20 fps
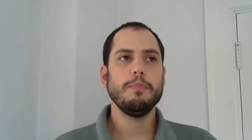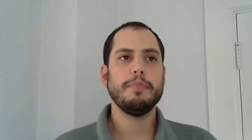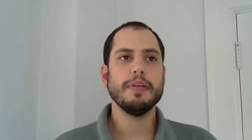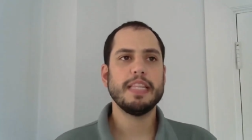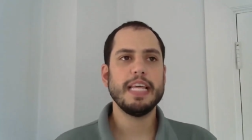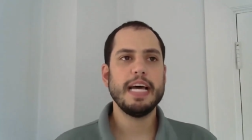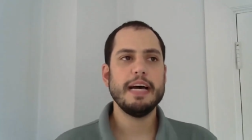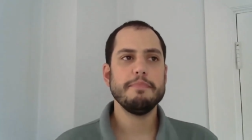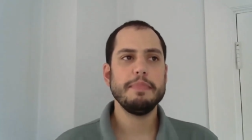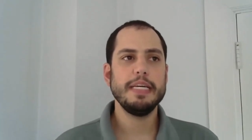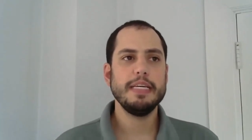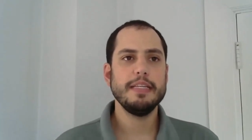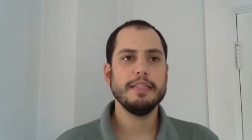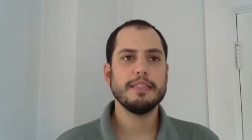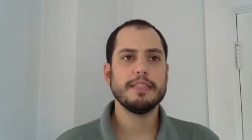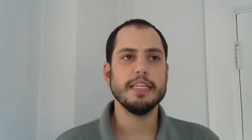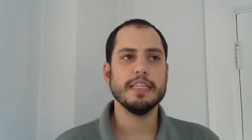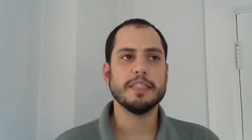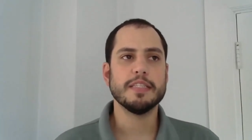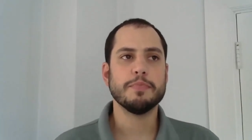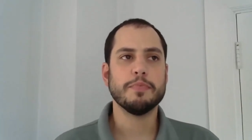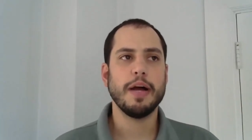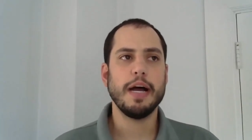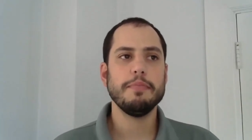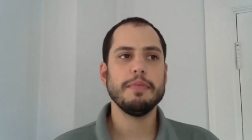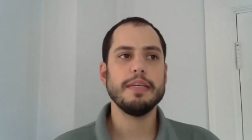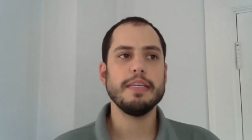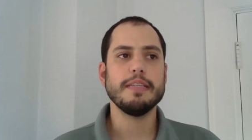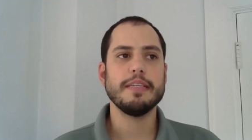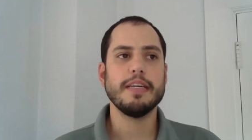but that means it's
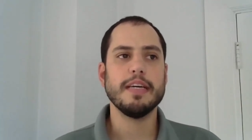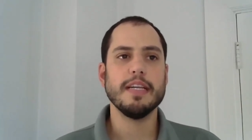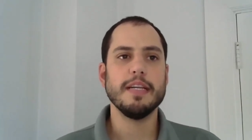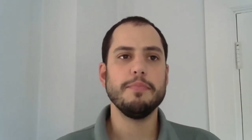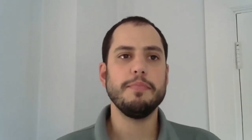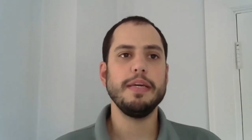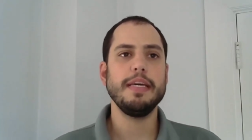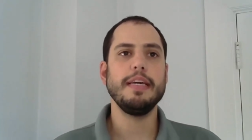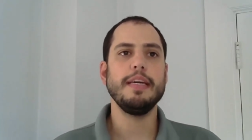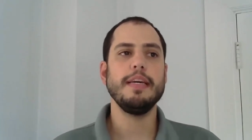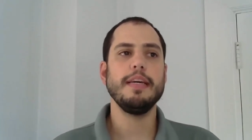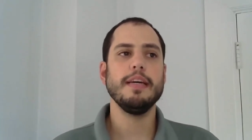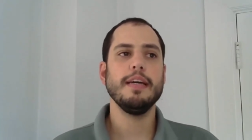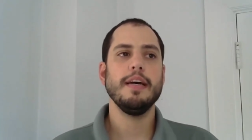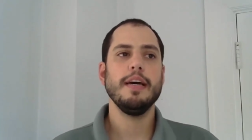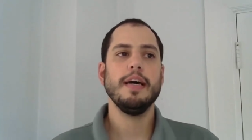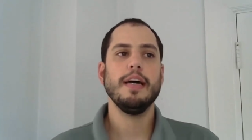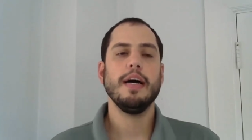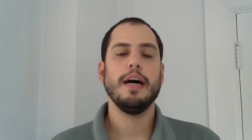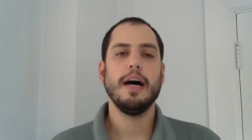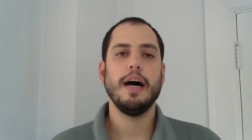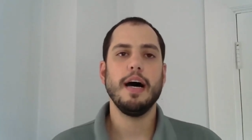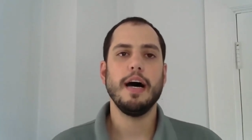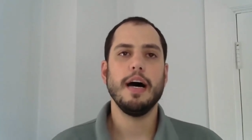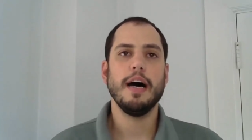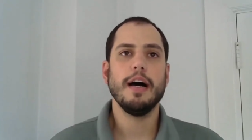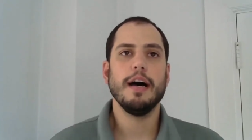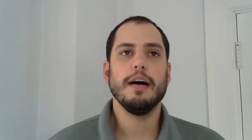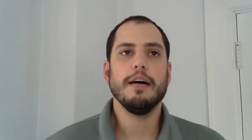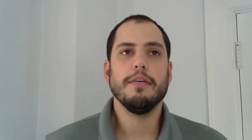probably going to be
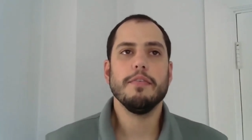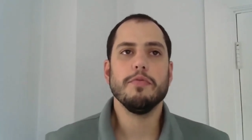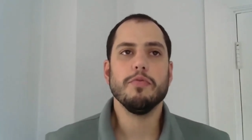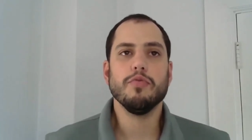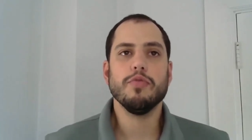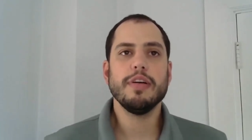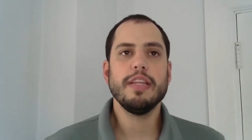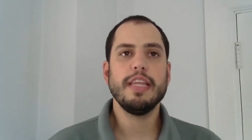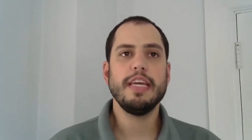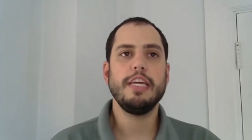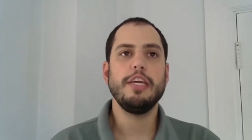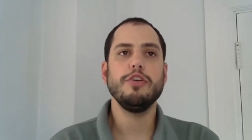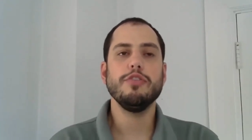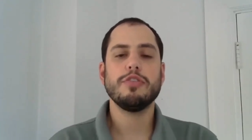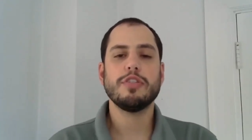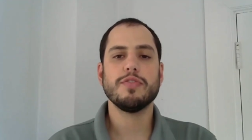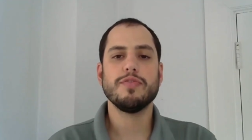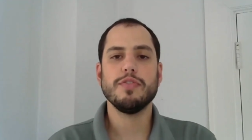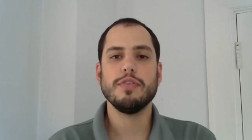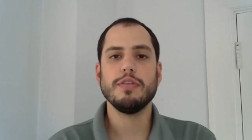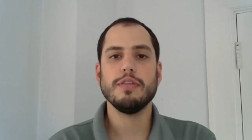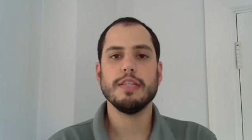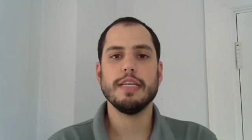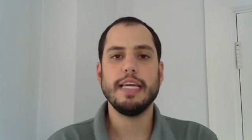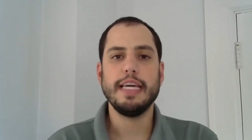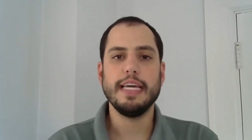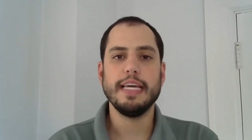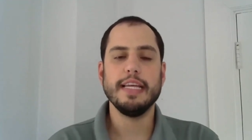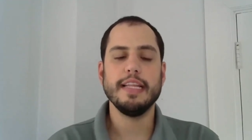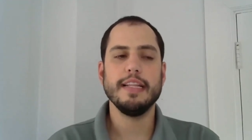uh, really useful
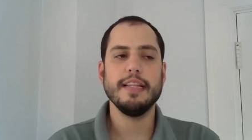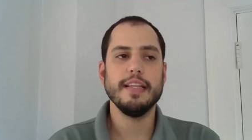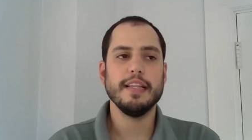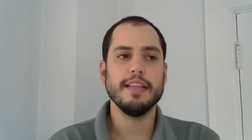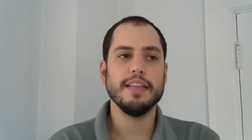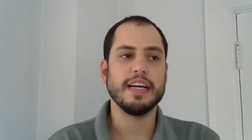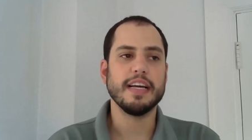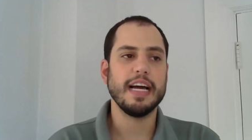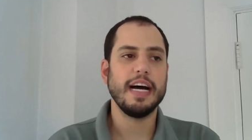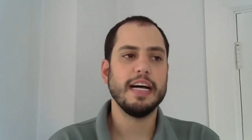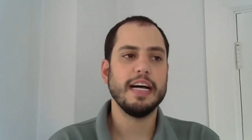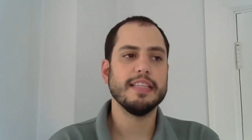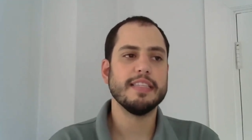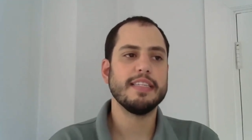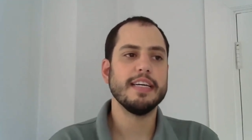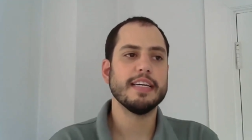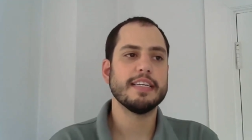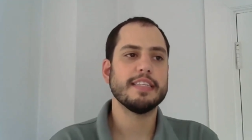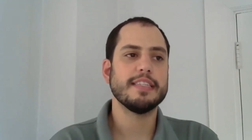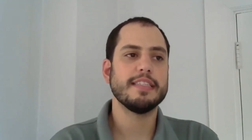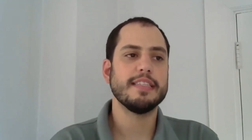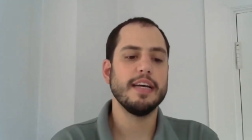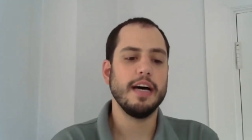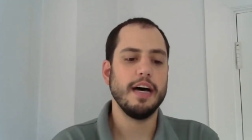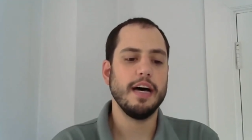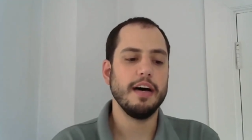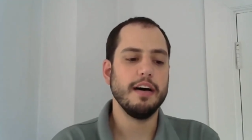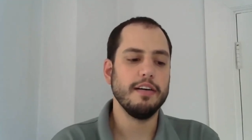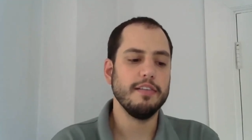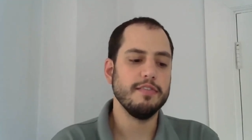in the context
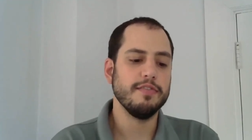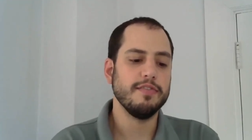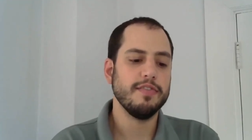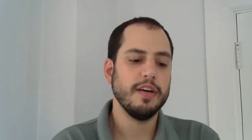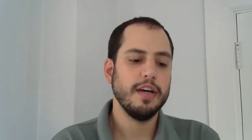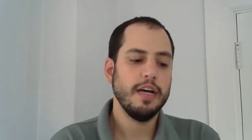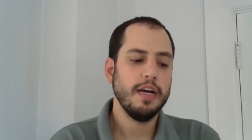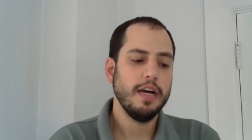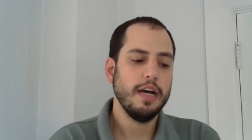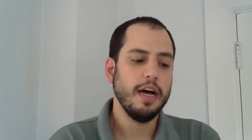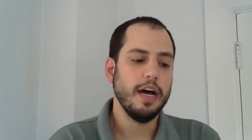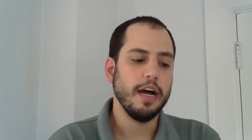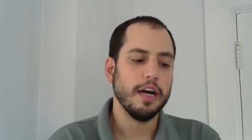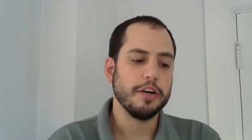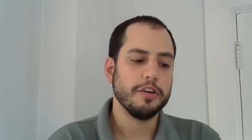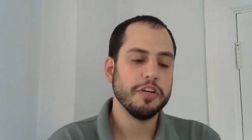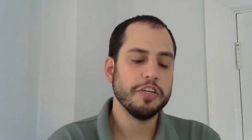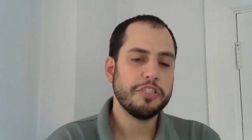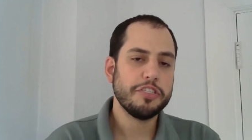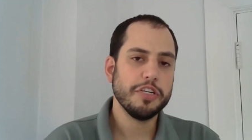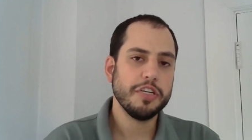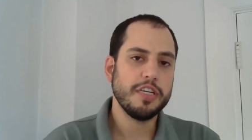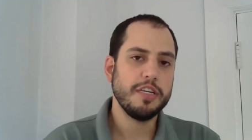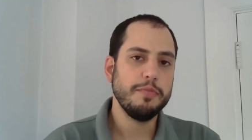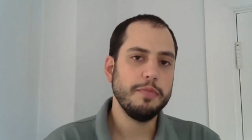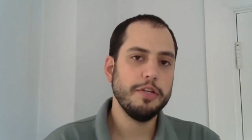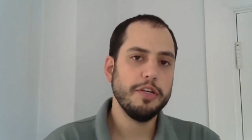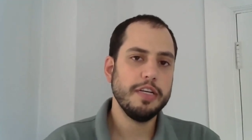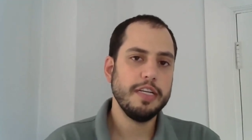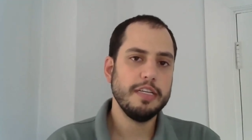of uh, Christian
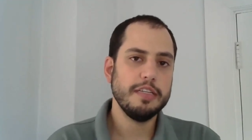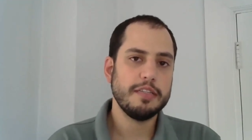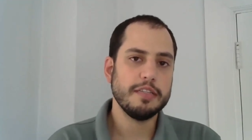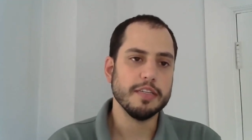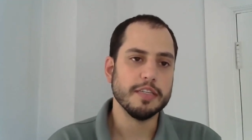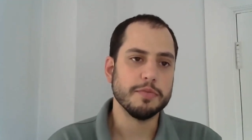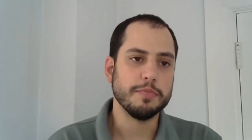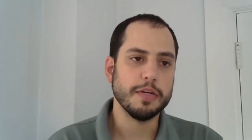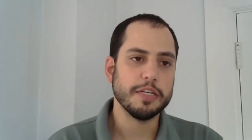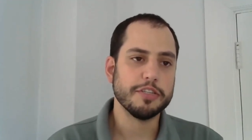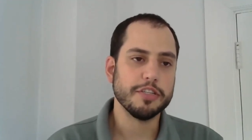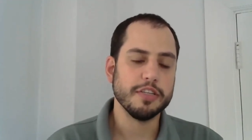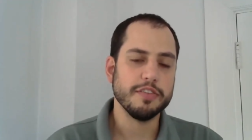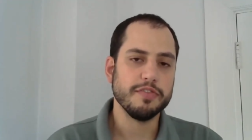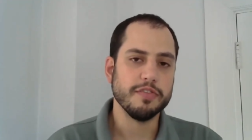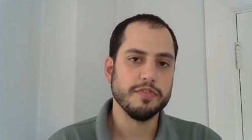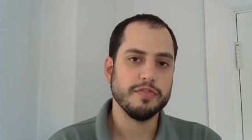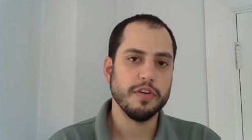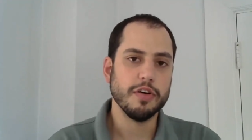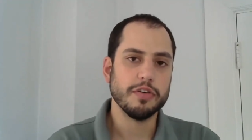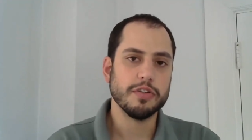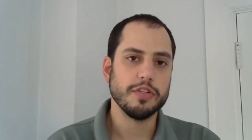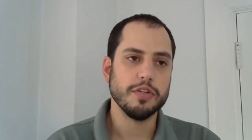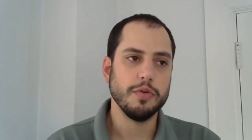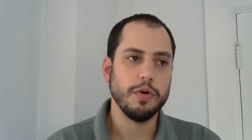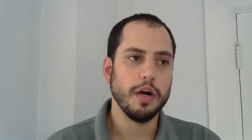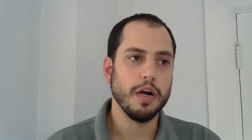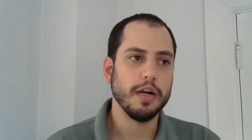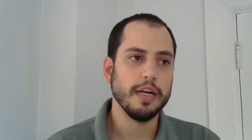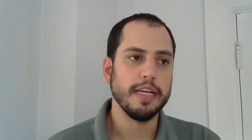communities, especially for folks
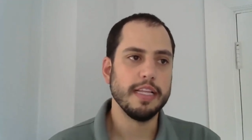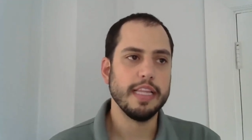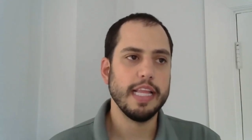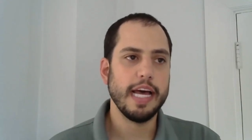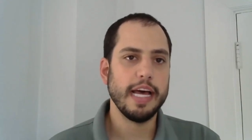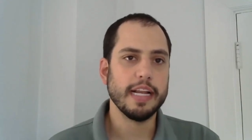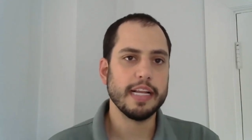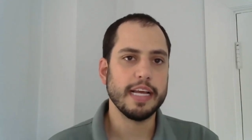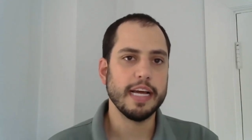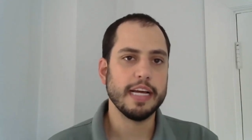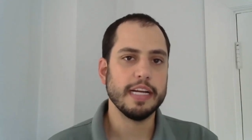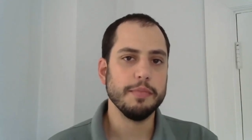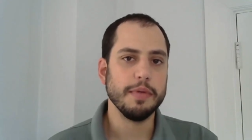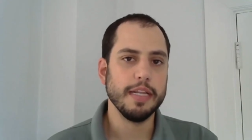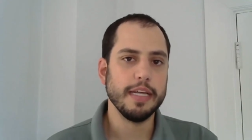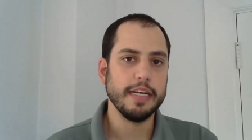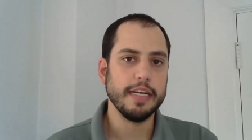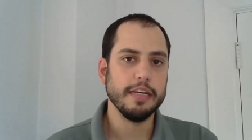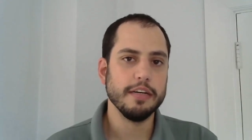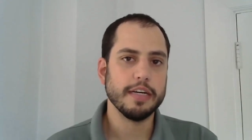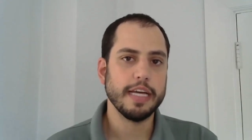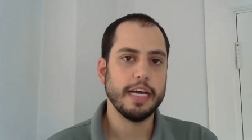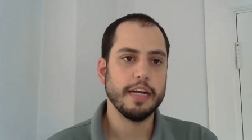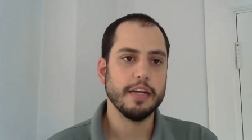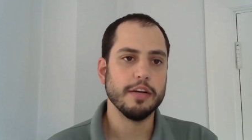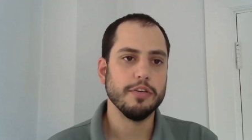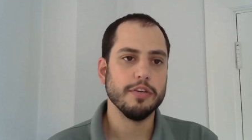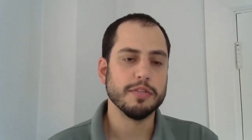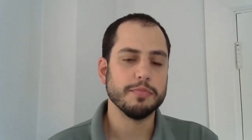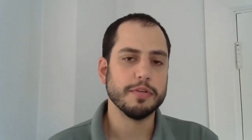who are in that kind of millennial
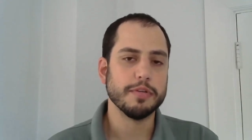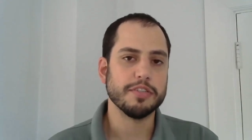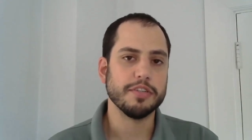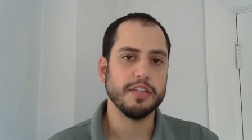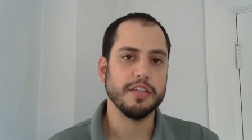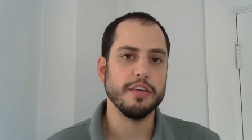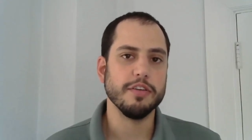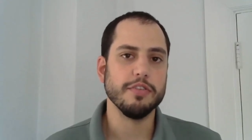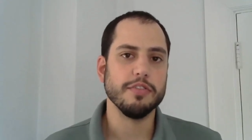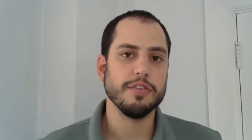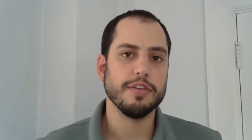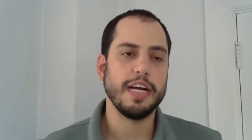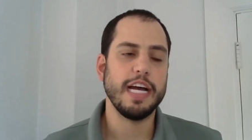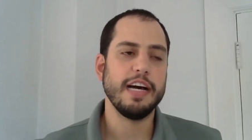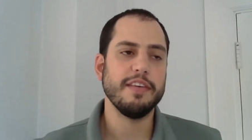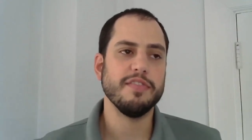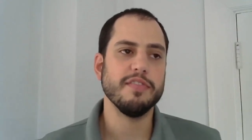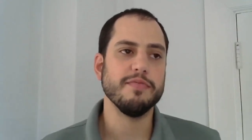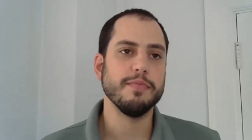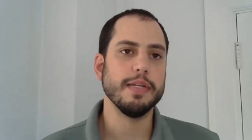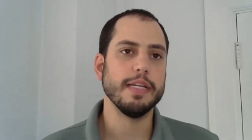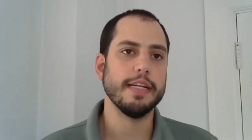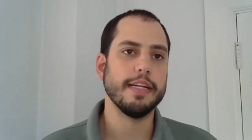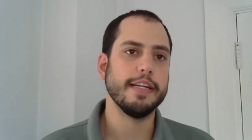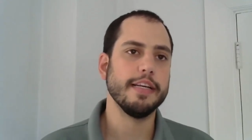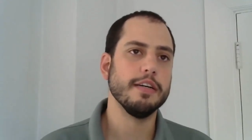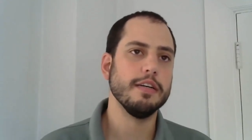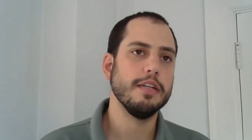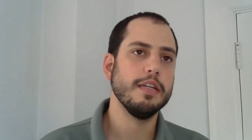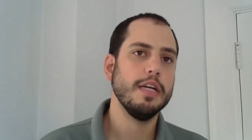category, especially the older half of
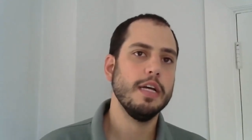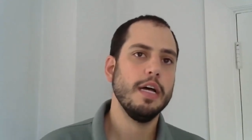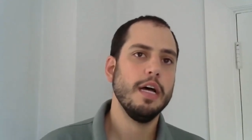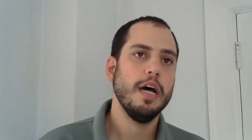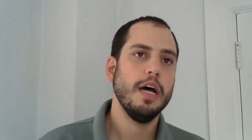millennial.